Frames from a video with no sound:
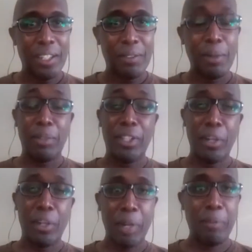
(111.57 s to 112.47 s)
from
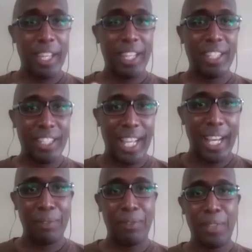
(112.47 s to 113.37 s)
Little Mermaid
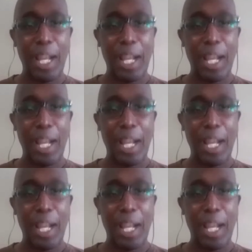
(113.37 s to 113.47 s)
laugh?